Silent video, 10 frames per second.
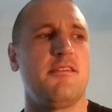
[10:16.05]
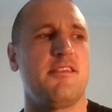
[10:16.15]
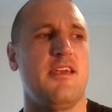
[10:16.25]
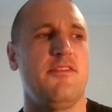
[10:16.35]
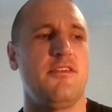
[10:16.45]

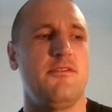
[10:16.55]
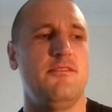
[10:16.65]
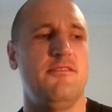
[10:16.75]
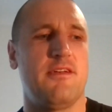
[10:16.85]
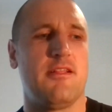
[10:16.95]
understand that
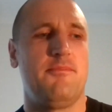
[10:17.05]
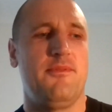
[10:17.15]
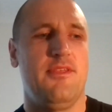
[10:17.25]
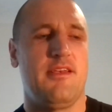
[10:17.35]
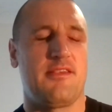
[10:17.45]
you
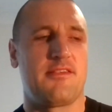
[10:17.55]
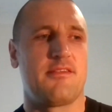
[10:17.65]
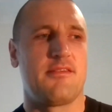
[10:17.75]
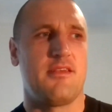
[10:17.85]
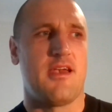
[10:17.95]
developed
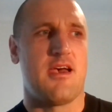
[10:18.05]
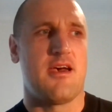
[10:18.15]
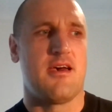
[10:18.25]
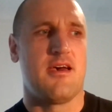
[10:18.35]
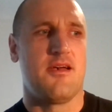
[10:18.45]
this
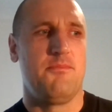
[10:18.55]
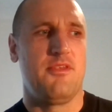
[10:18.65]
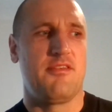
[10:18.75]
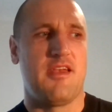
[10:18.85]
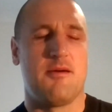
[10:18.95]

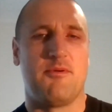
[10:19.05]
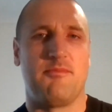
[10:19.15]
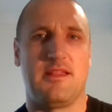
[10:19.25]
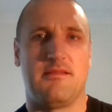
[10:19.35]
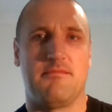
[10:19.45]

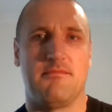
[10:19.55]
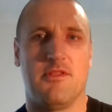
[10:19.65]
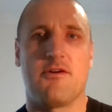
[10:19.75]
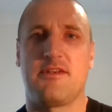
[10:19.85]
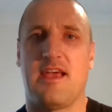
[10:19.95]
album in
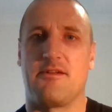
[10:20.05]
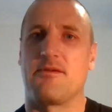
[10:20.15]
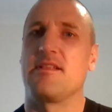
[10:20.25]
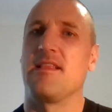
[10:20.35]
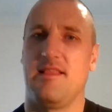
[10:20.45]
lockdown,
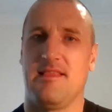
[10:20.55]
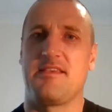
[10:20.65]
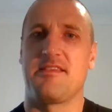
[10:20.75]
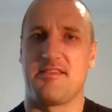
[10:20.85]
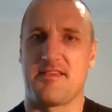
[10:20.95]
or at
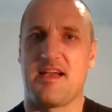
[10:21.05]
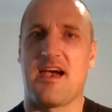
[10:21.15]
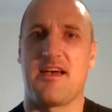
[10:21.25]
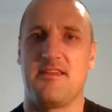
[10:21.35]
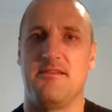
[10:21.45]
least it
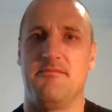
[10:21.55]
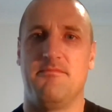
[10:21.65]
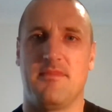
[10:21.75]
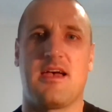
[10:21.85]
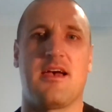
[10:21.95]
started
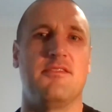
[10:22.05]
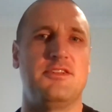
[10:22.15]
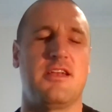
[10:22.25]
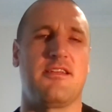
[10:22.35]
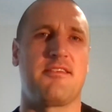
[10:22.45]

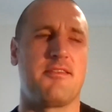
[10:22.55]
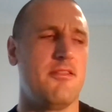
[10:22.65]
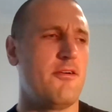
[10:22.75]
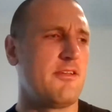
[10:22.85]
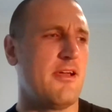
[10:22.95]
the genesis
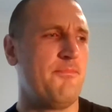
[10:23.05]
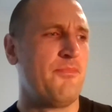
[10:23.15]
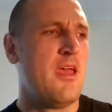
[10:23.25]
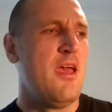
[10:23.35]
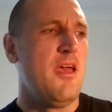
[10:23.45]
in lockdown.
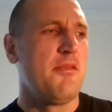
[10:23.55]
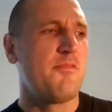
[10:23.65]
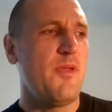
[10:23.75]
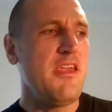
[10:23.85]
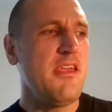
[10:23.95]

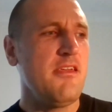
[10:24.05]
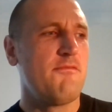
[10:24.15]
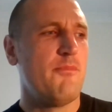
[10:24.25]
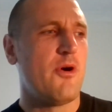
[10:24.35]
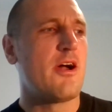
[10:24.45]
Speaking
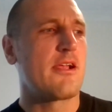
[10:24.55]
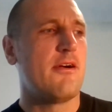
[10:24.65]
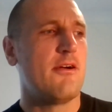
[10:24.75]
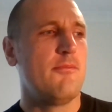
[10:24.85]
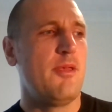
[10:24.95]
of Mike,
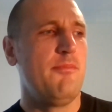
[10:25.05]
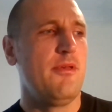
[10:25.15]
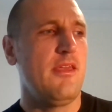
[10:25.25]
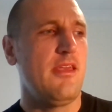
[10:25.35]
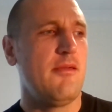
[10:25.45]
I
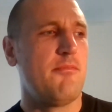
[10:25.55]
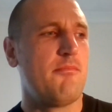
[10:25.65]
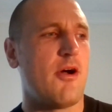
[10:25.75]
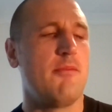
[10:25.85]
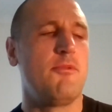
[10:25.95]
remember
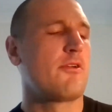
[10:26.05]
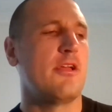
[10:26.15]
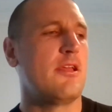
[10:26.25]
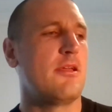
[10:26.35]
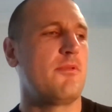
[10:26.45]
him. I'm not
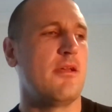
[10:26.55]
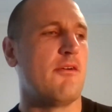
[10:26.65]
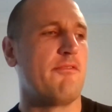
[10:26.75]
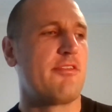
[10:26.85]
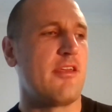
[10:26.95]
going to
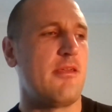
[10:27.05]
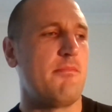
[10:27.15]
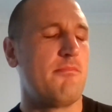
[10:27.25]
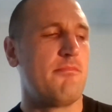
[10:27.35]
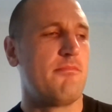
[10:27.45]

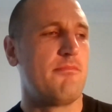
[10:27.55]
obviously